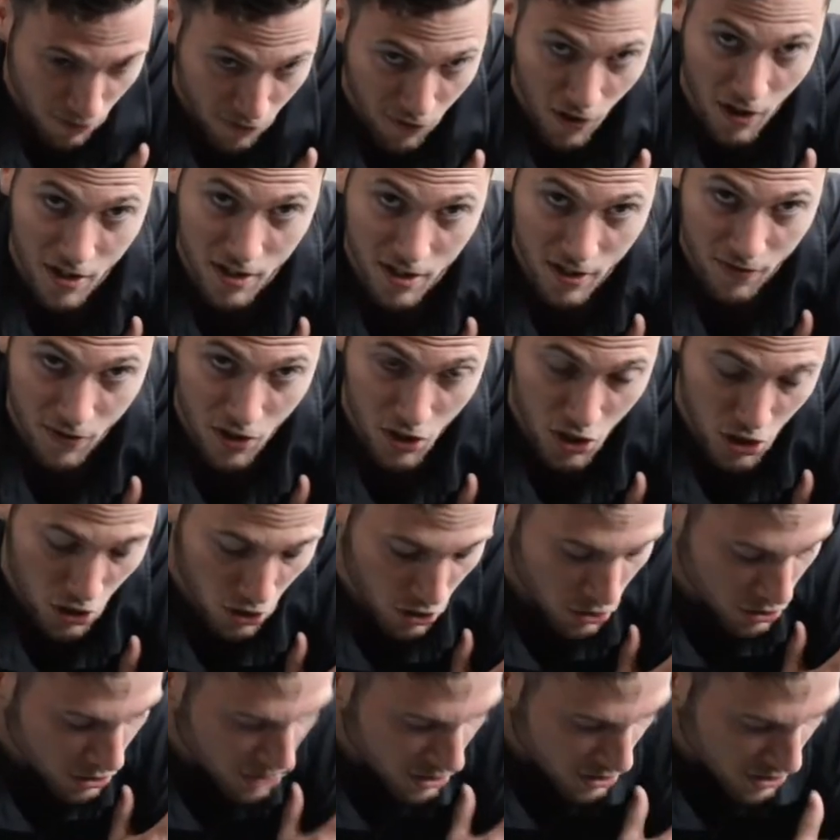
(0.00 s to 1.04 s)
fronts of your
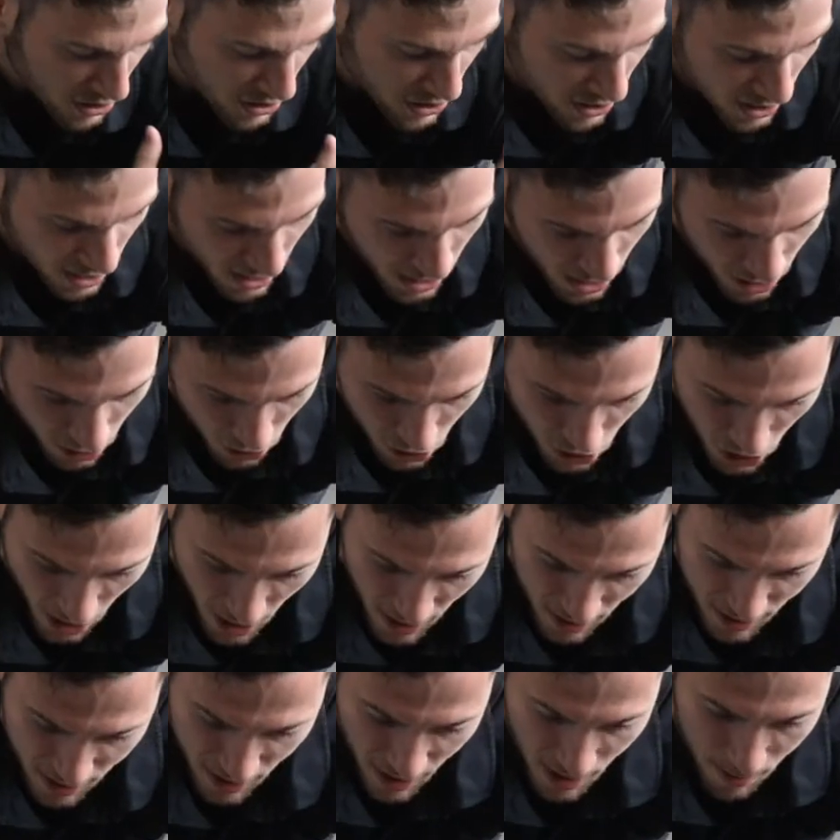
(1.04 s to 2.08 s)
shoulders, and your
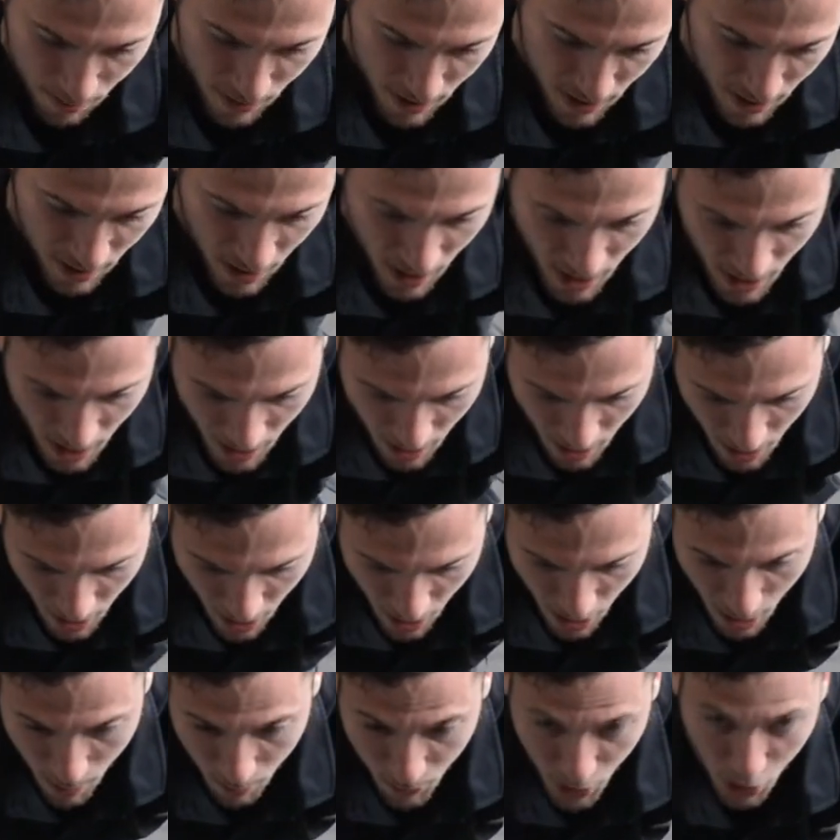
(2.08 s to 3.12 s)
triceps.
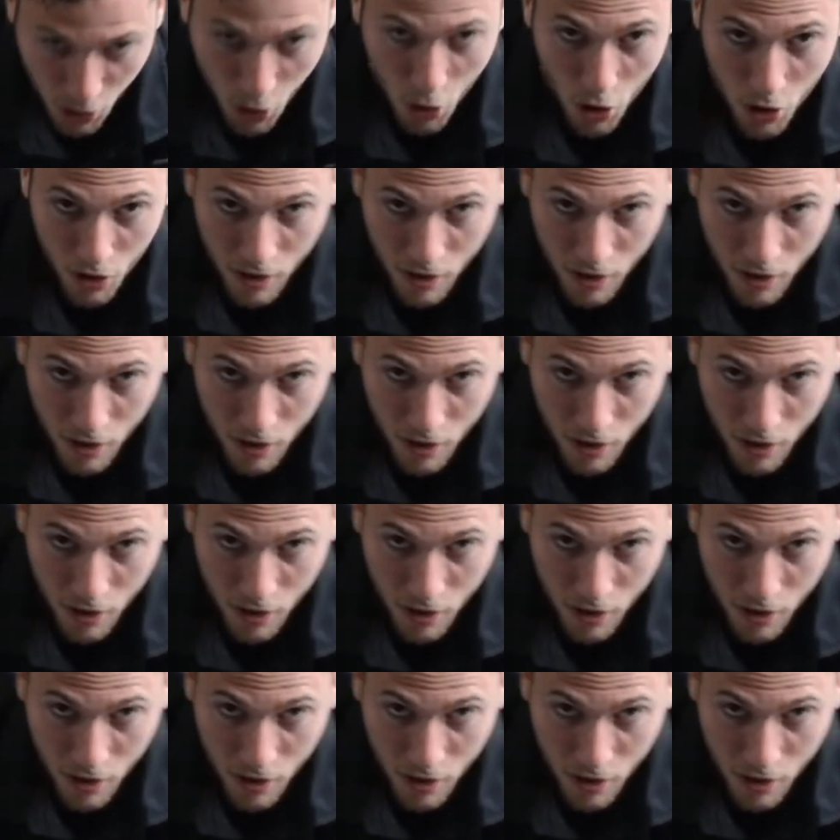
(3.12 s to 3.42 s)
The goal